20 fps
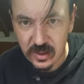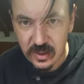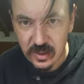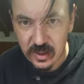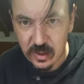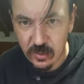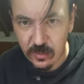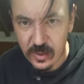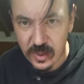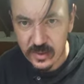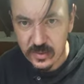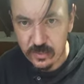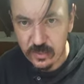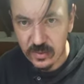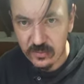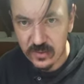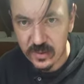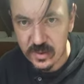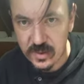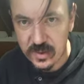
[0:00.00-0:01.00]
Now I'm about to
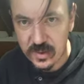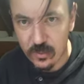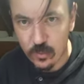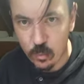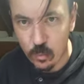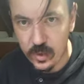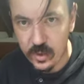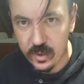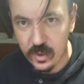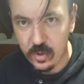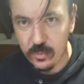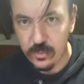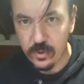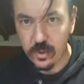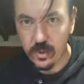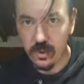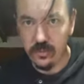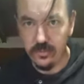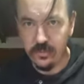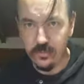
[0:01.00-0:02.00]
biff in some window
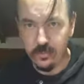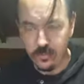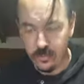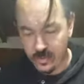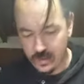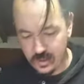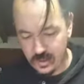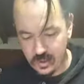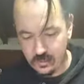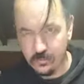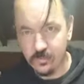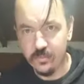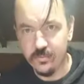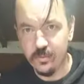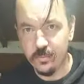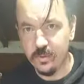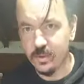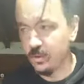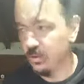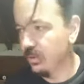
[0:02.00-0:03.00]
perf for
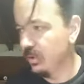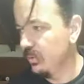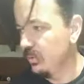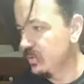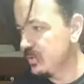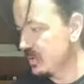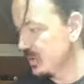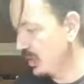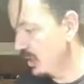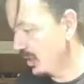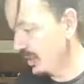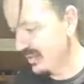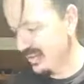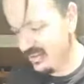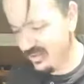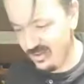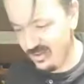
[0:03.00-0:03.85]
my grills, so I think you